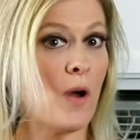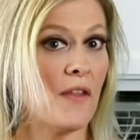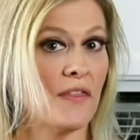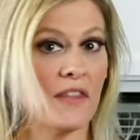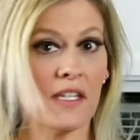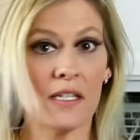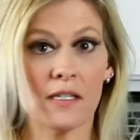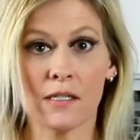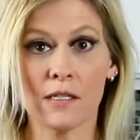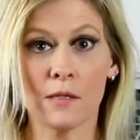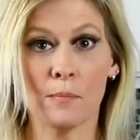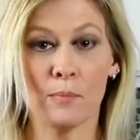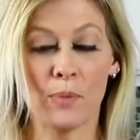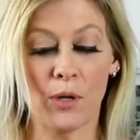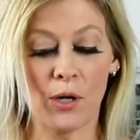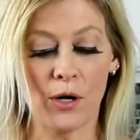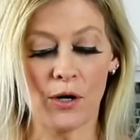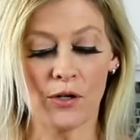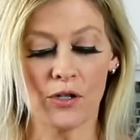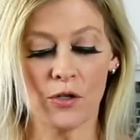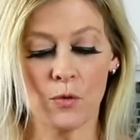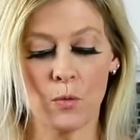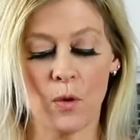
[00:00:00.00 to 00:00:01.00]
want these to
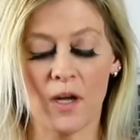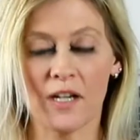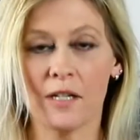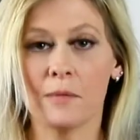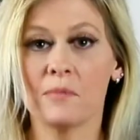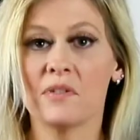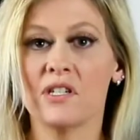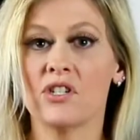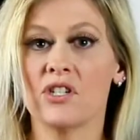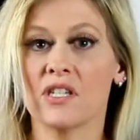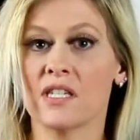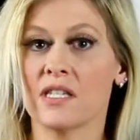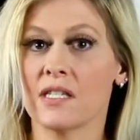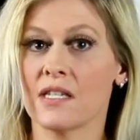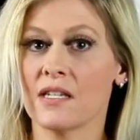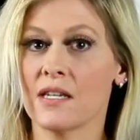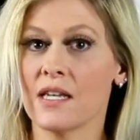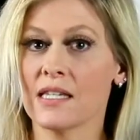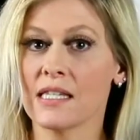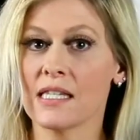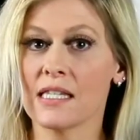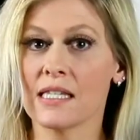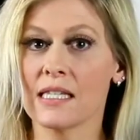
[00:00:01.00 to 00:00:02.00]
burn, you want them to just
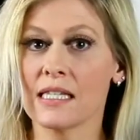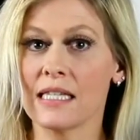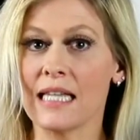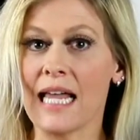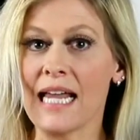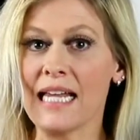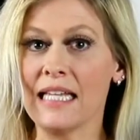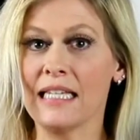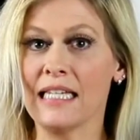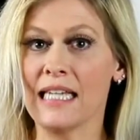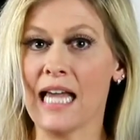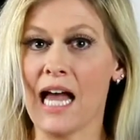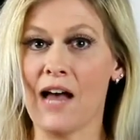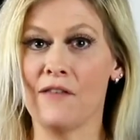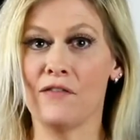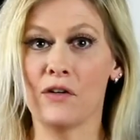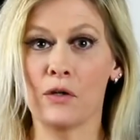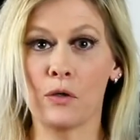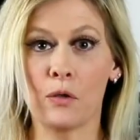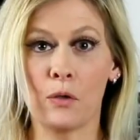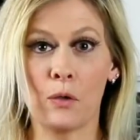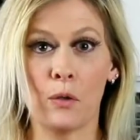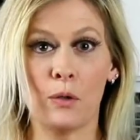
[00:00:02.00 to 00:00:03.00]
slightly have
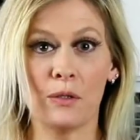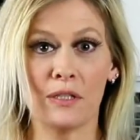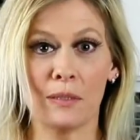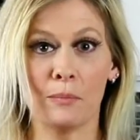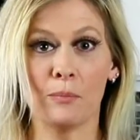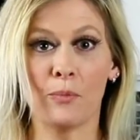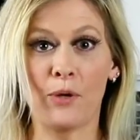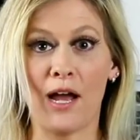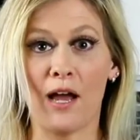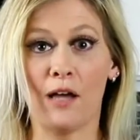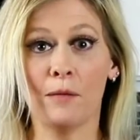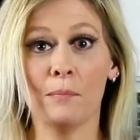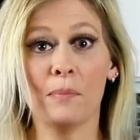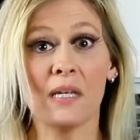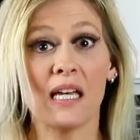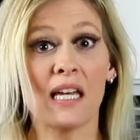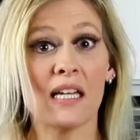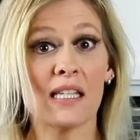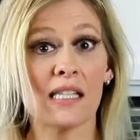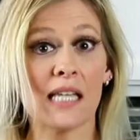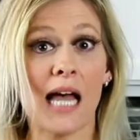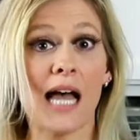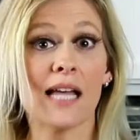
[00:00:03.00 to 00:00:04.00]
a golden brown,
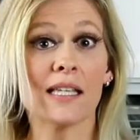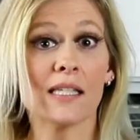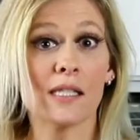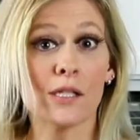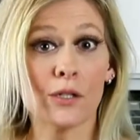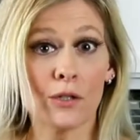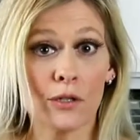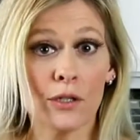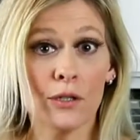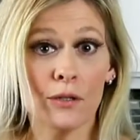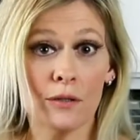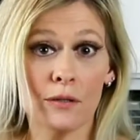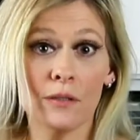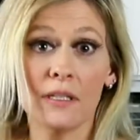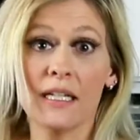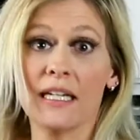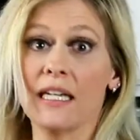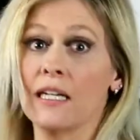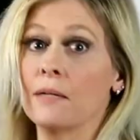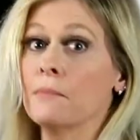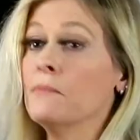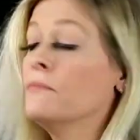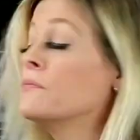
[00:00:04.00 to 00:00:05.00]
because as they're
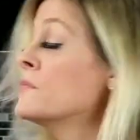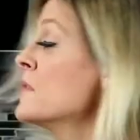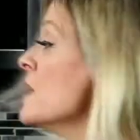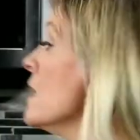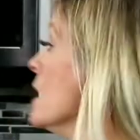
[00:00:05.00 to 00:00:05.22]
cooling,